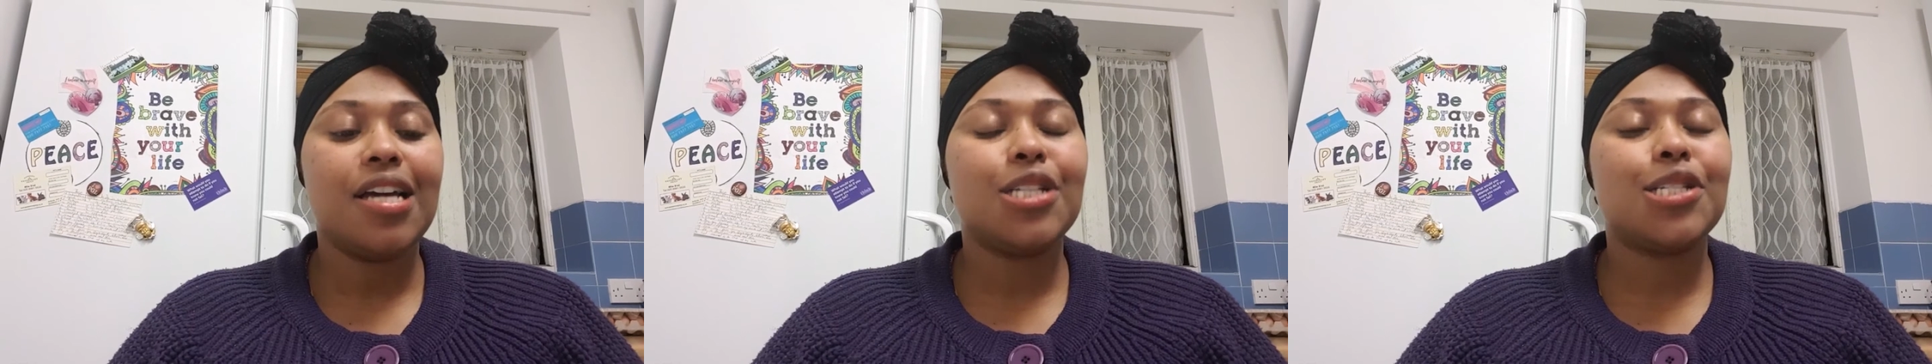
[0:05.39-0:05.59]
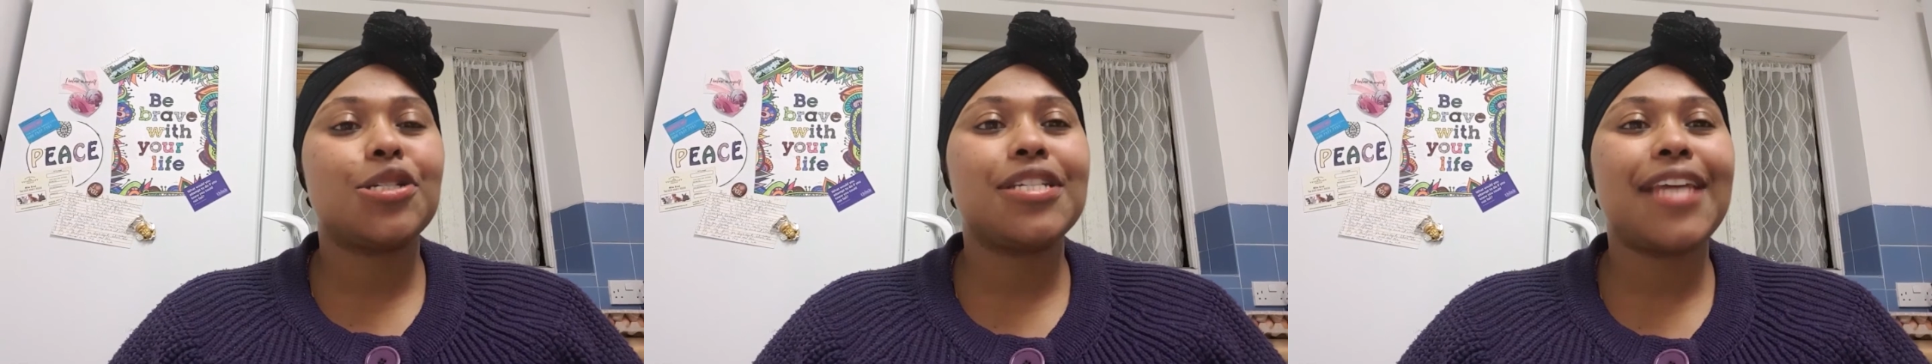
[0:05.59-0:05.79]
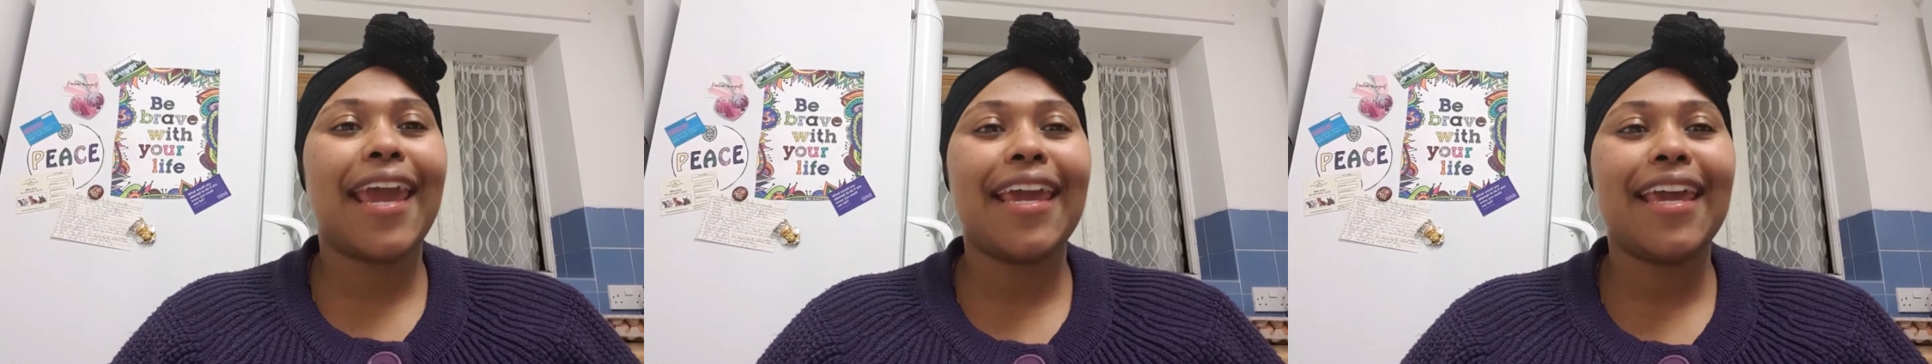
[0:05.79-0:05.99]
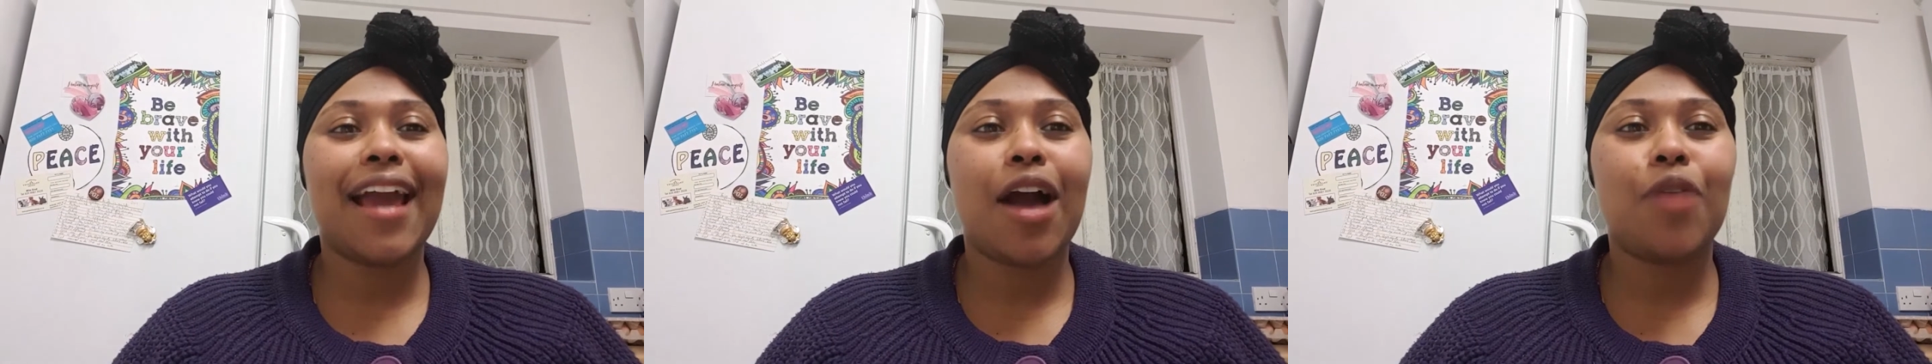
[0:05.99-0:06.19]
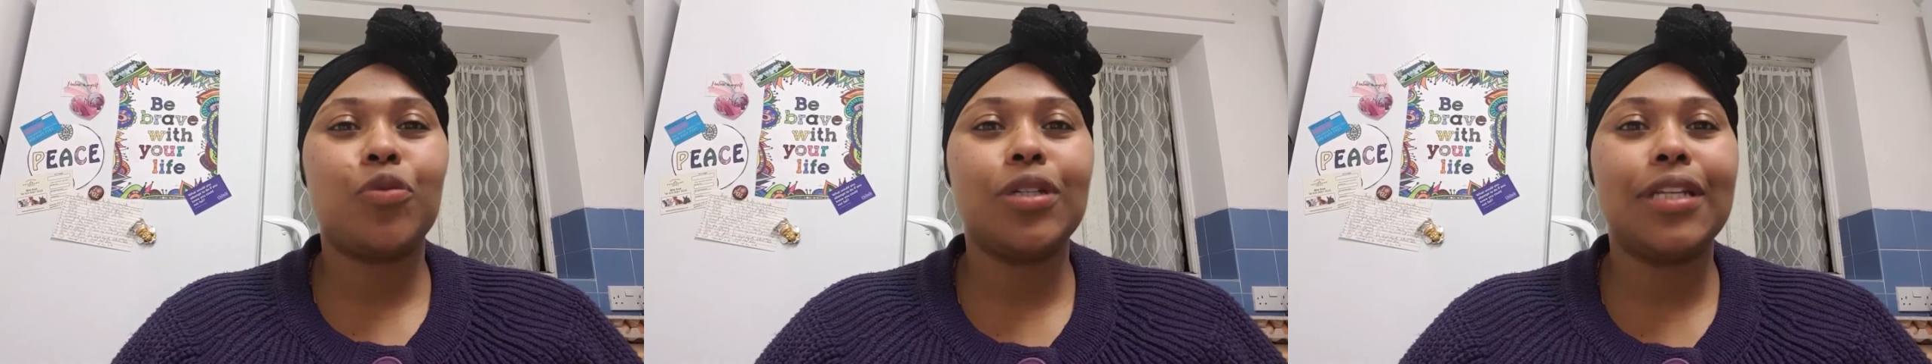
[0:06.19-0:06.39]
today
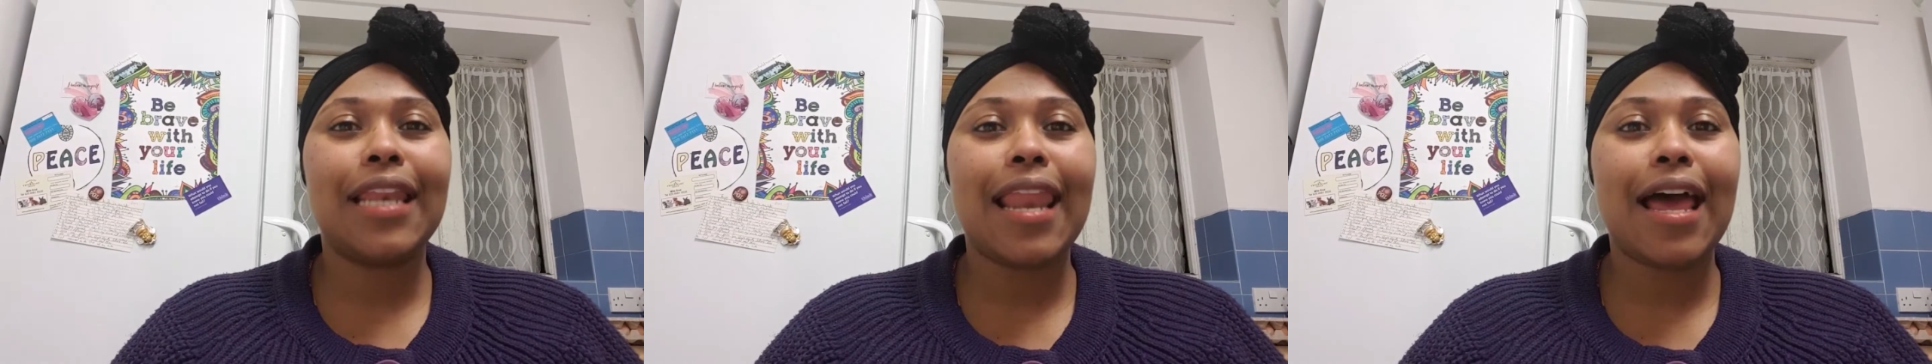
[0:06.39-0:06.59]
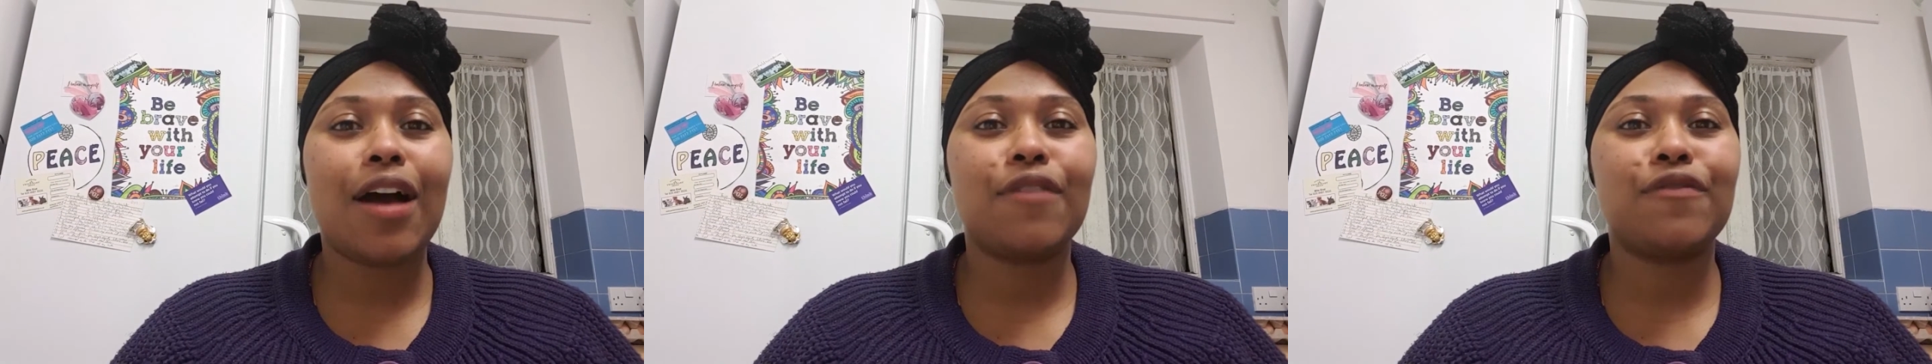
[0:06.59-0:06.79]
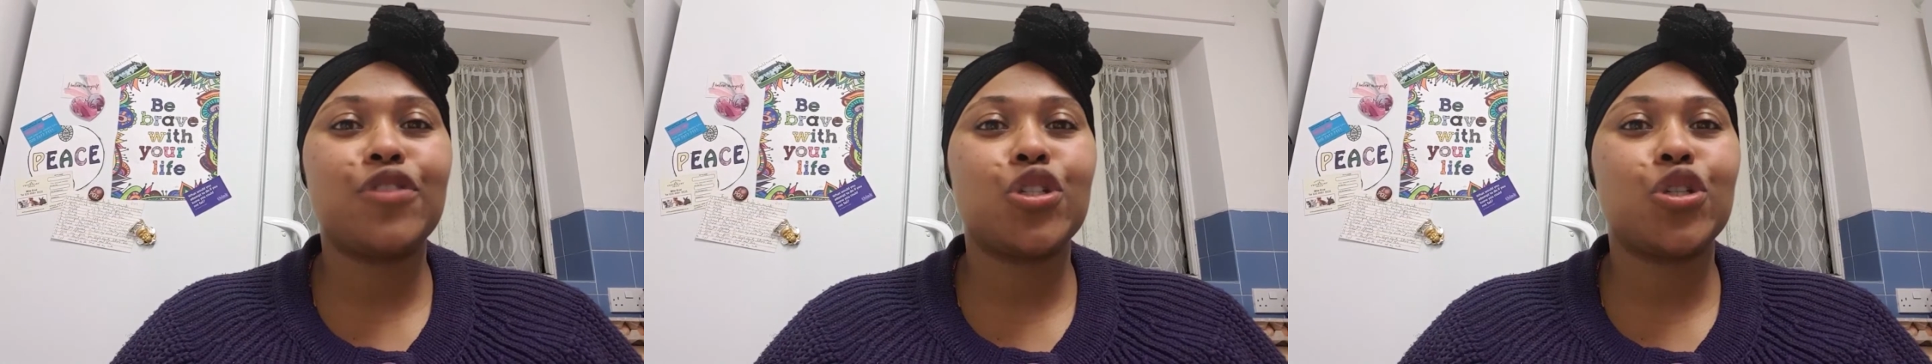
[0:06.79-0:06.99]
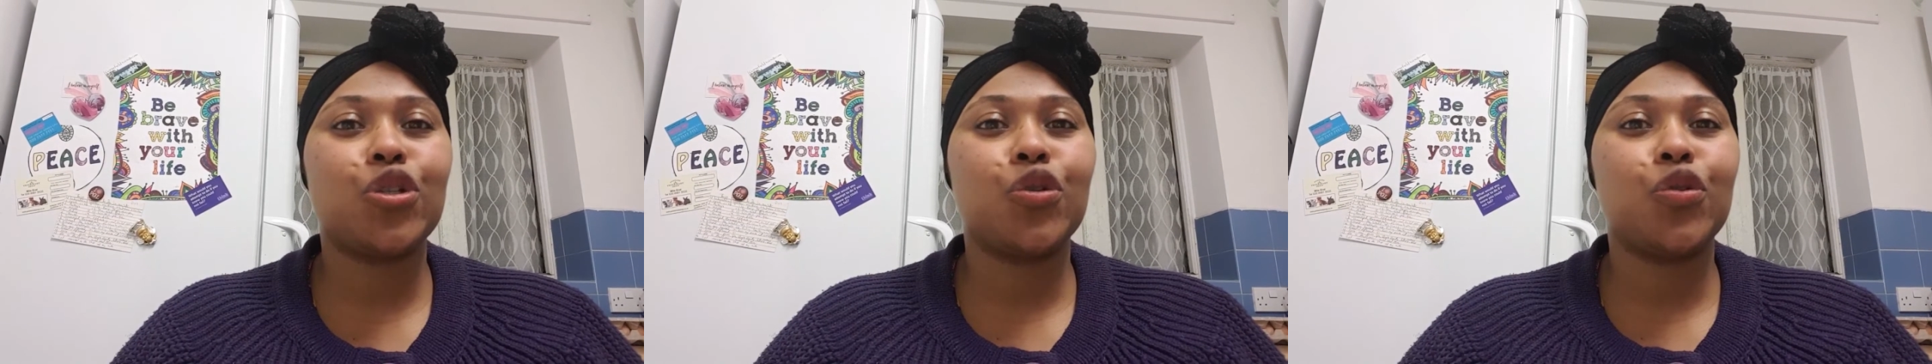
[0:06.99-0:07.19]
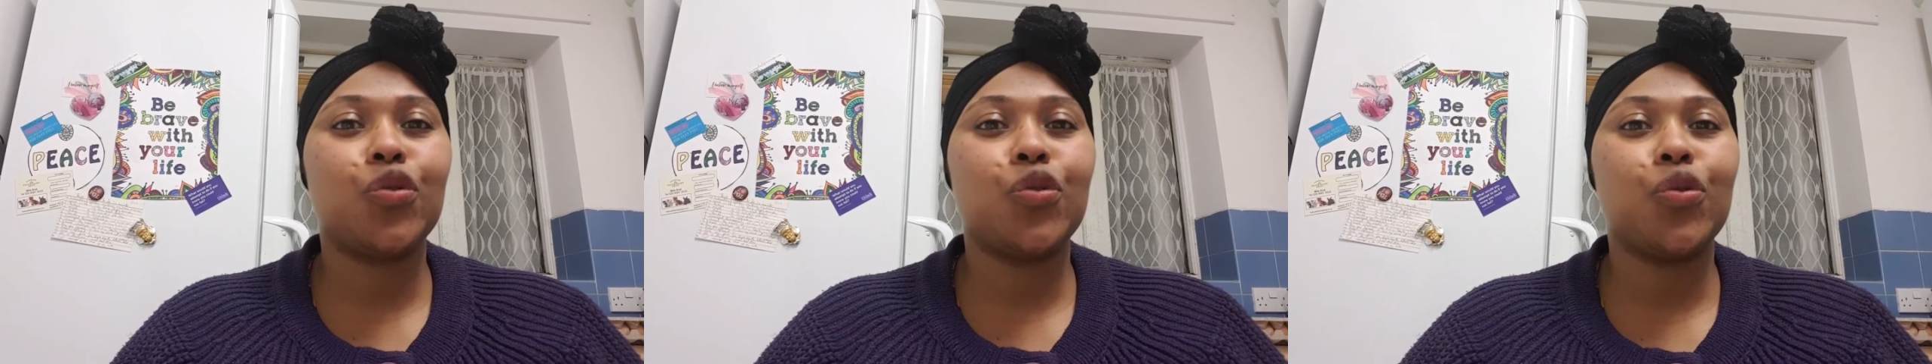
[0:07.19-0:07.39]
I would love
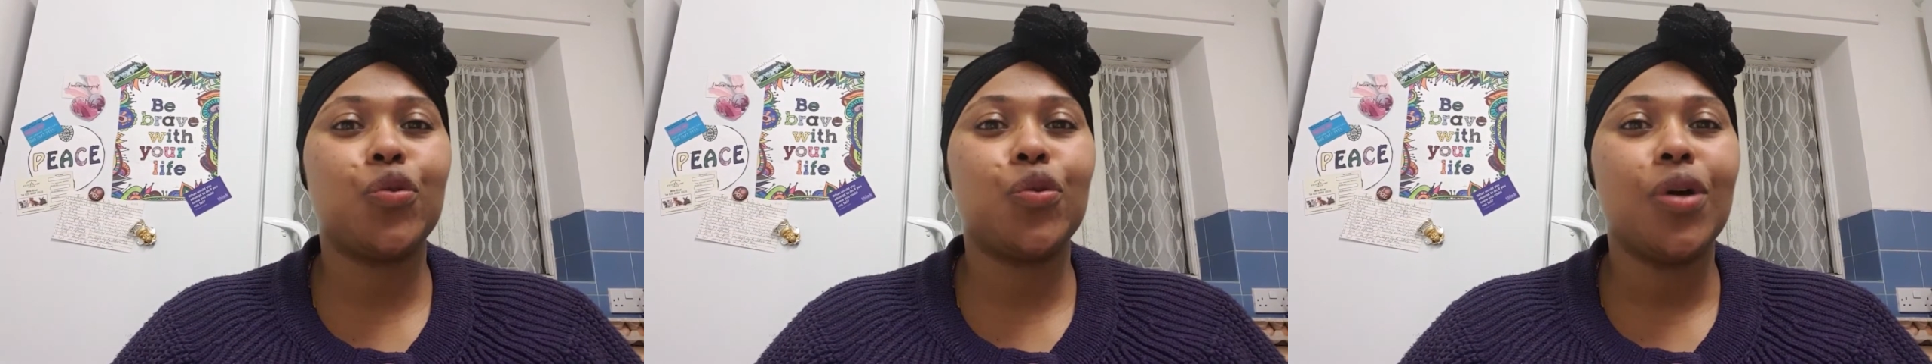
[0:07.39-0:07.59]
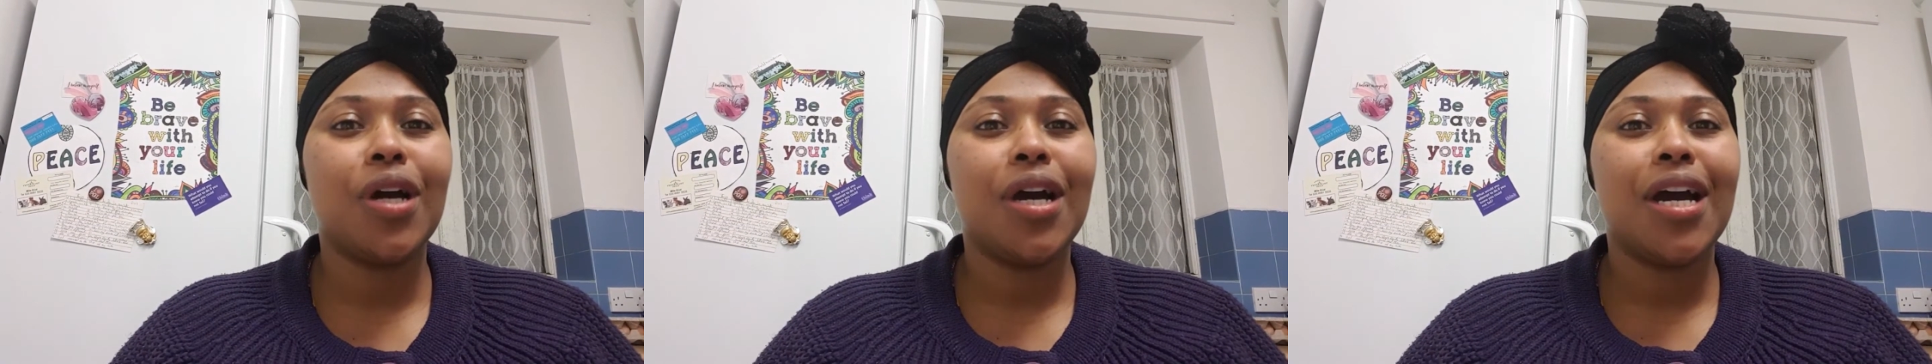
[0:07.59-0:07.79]
to